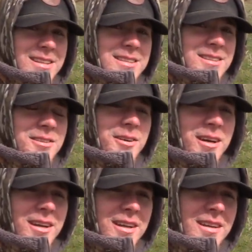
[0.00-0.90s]

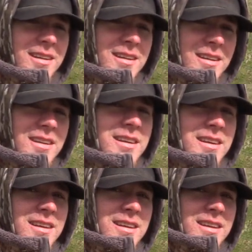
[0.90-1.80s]
So,
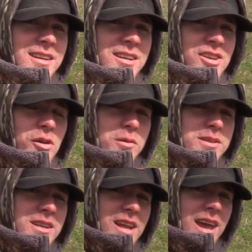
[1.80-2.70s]
you know what's gonna